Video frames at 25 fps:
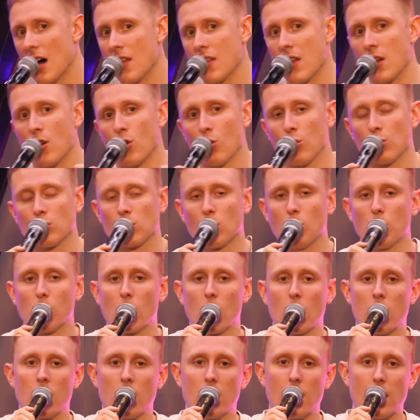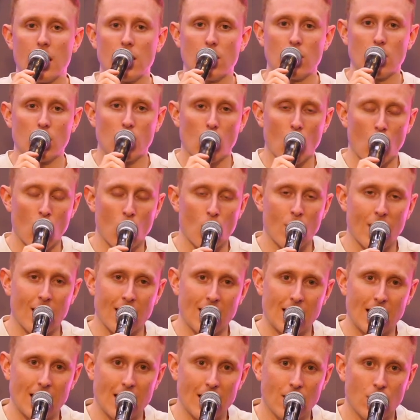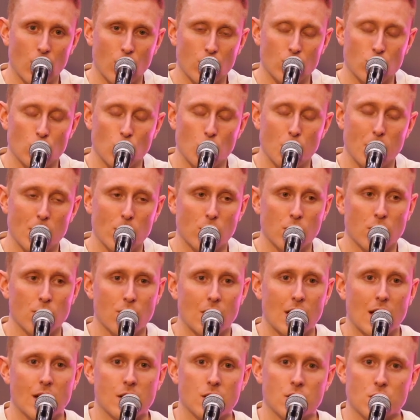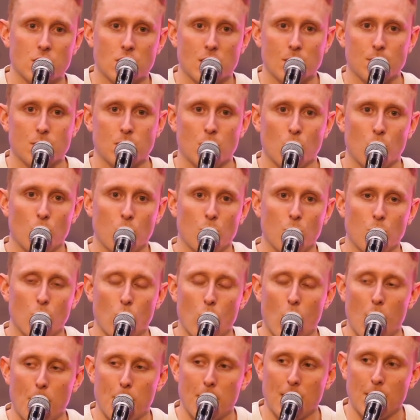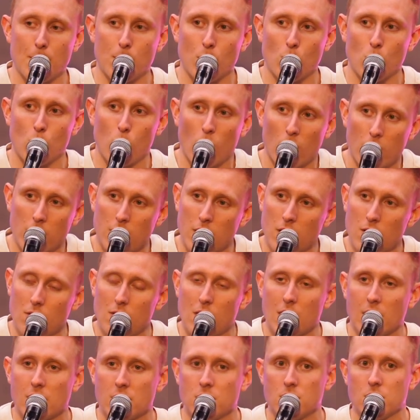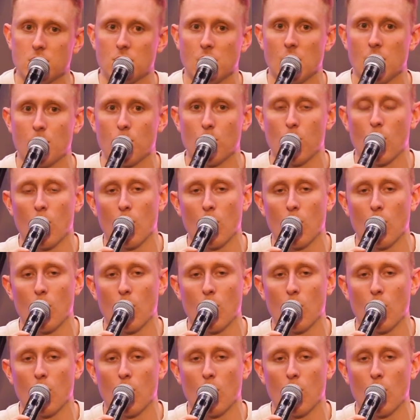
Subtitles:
And then also we're going to then go and lead on to building relationships and what people want in a relationship,